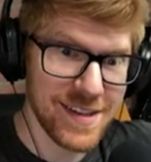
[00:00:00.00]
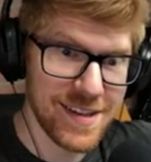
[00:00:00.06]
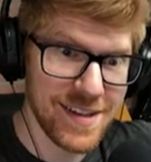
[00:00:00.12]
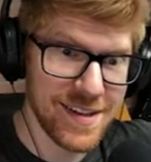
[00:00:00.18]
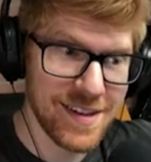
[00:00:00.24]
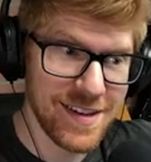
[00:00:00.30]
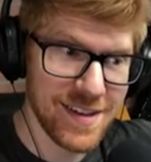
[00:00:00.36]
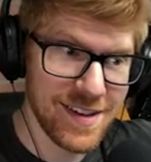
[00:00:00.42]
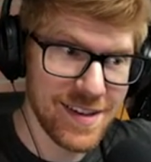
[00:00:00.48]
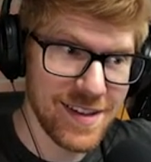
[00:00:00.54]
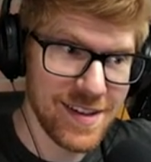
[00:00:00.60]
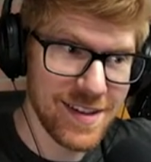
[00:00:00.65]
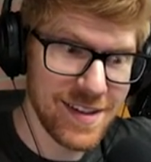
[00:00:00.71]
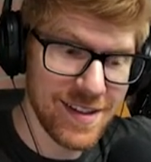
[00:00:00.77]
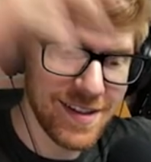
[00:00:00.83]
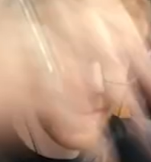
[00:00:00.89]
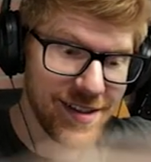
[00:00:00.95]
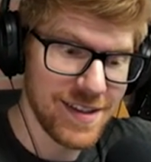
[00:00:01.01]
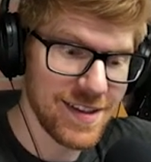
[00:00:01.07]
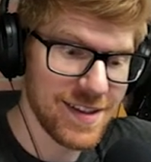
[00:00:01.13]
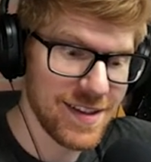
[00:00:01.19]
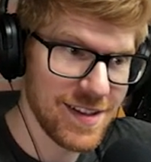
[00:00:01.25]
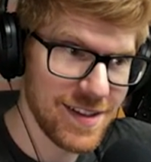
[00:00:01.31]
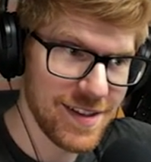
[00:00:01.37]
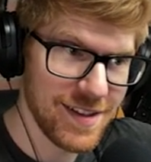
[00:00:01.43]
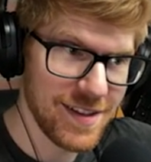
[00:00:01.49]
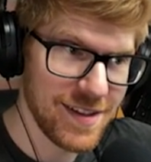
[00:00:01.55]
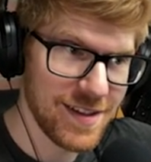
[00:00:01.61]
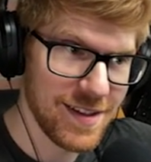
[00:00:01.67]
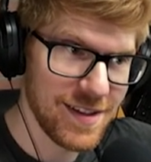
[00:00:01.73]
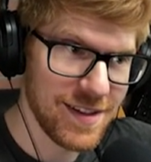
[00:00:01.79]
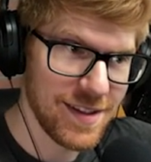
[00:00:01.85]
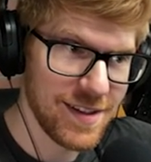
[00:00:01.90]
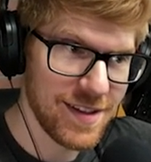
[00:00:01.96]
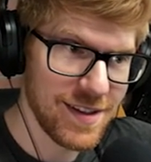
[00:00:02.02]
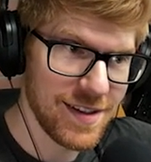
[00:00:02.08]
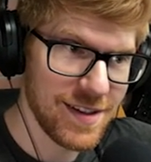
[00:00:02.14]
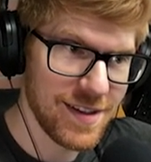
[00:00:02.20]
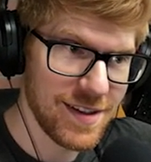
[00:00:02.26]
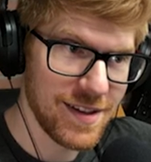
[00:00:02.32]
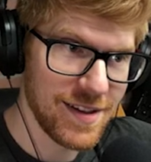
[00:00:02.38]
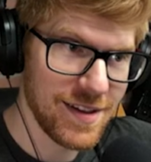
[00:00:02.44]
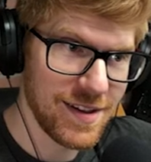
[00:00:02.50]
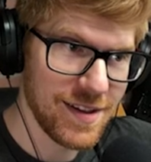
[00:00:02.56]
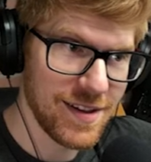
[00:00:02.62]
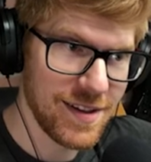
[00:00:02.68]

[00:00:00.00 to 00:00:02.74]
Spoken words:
Nothing is said.